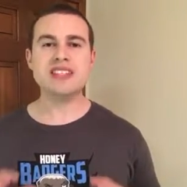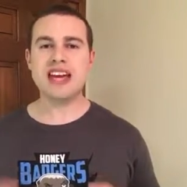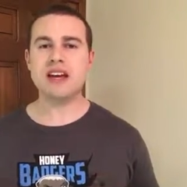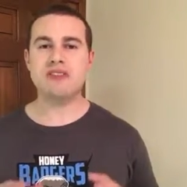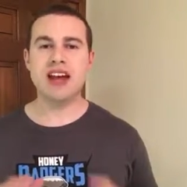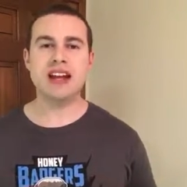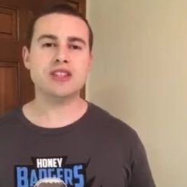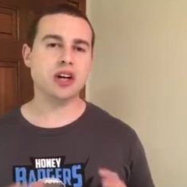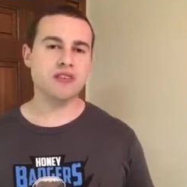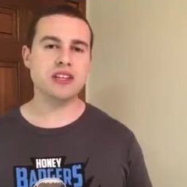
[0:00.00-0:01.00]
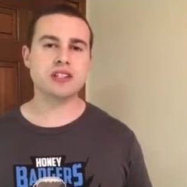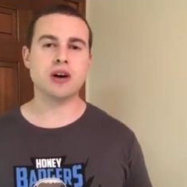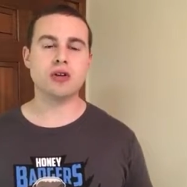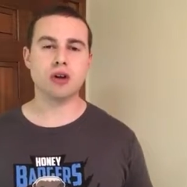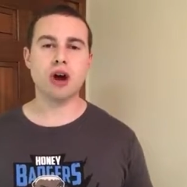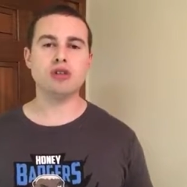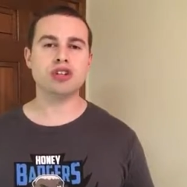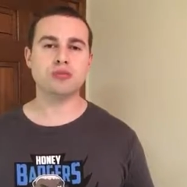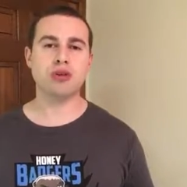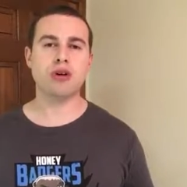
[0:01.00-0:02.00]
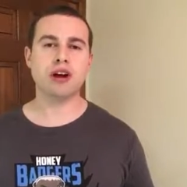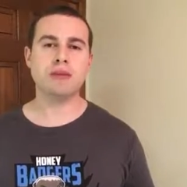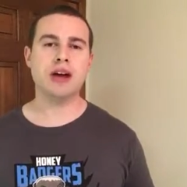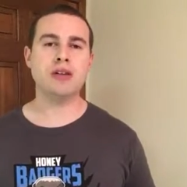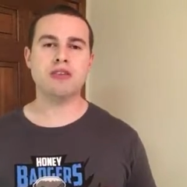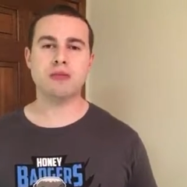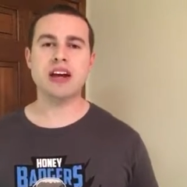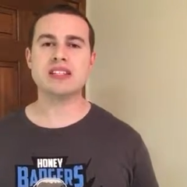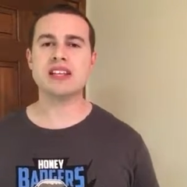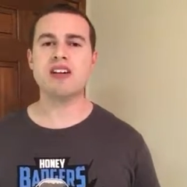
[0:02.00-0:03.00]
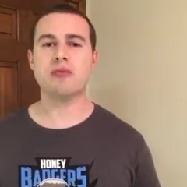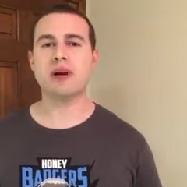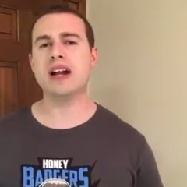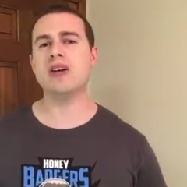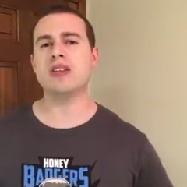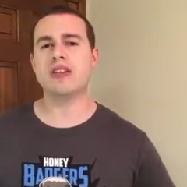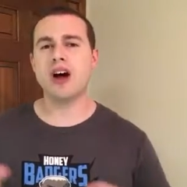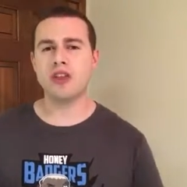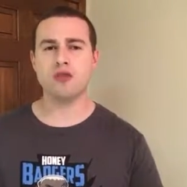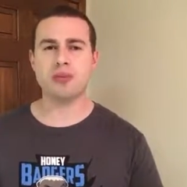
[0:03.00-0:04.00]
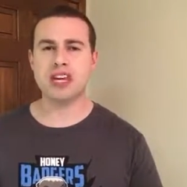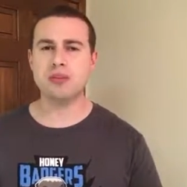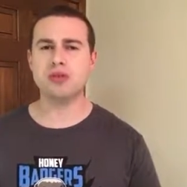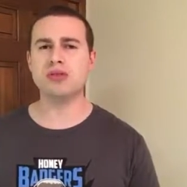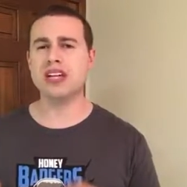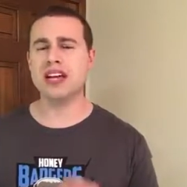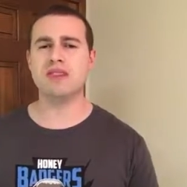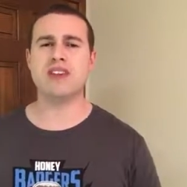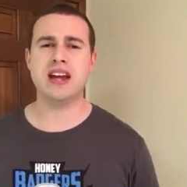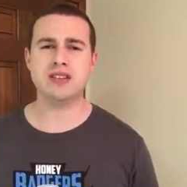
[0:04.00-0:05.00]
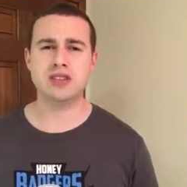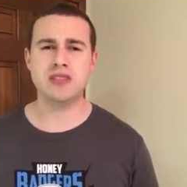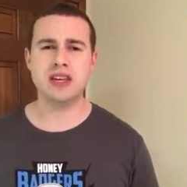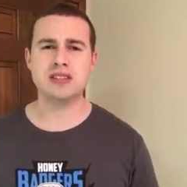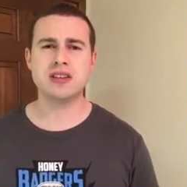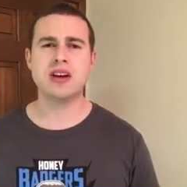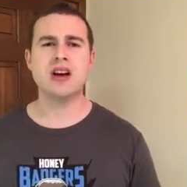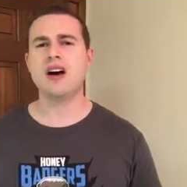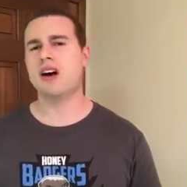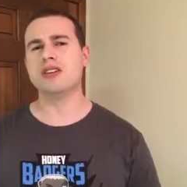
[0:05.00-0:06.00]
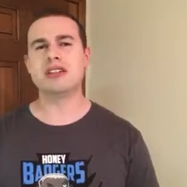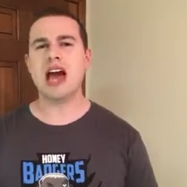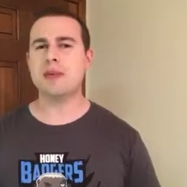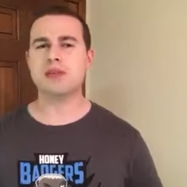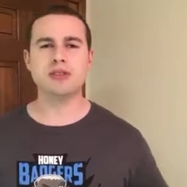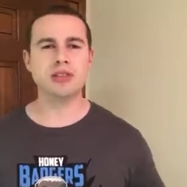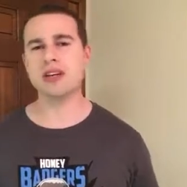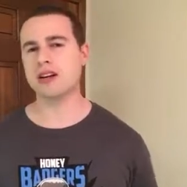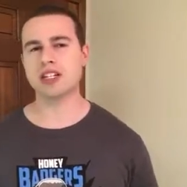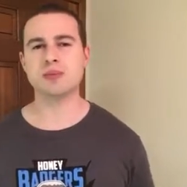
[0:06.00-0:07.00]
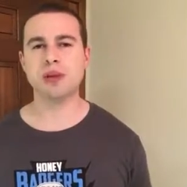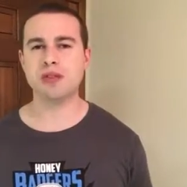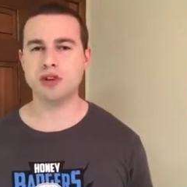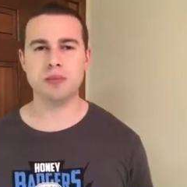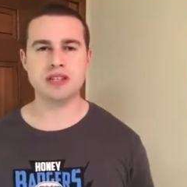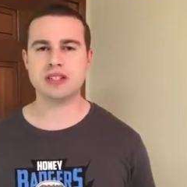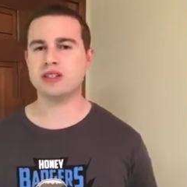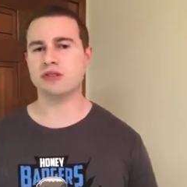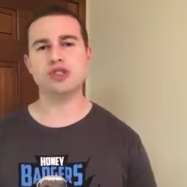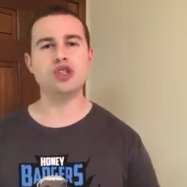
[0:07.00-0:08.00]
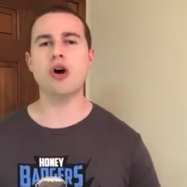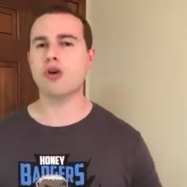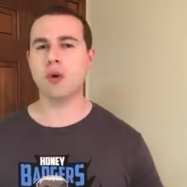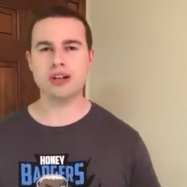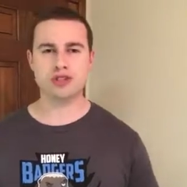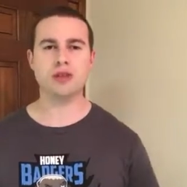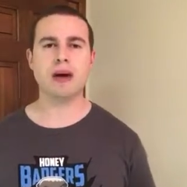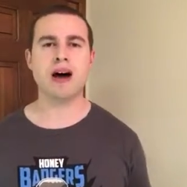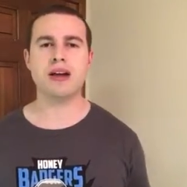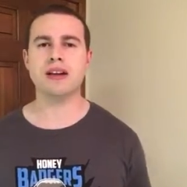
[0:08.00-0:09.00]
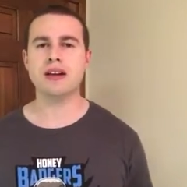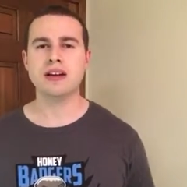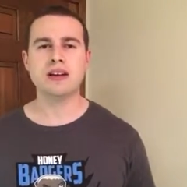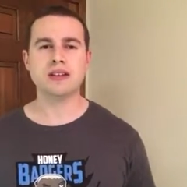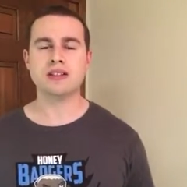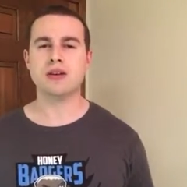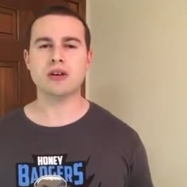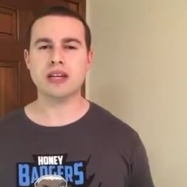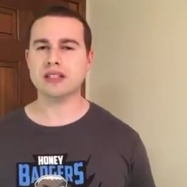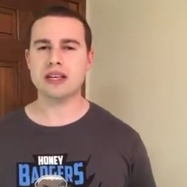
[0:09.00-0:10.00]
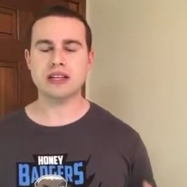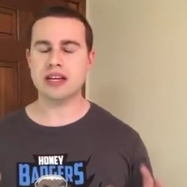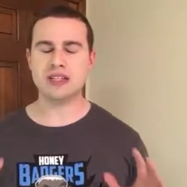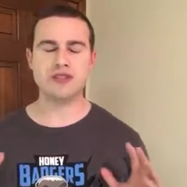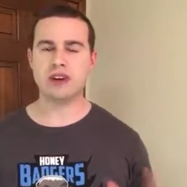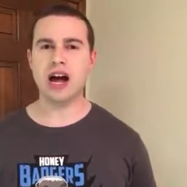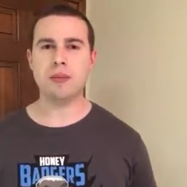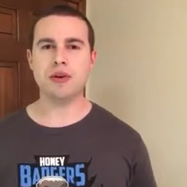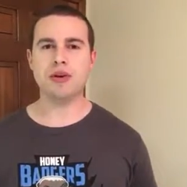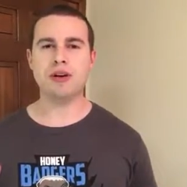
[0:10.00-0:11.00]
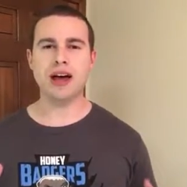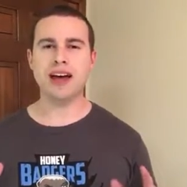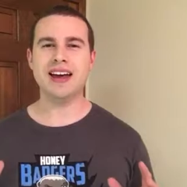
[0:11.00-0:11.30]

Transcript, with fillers: take advantage of this co- coaching program, not only for myself, but I know that the other people who take advantage of this are just absolutely going to explode their business. There's no question about it. So it's it, it's phenomenal.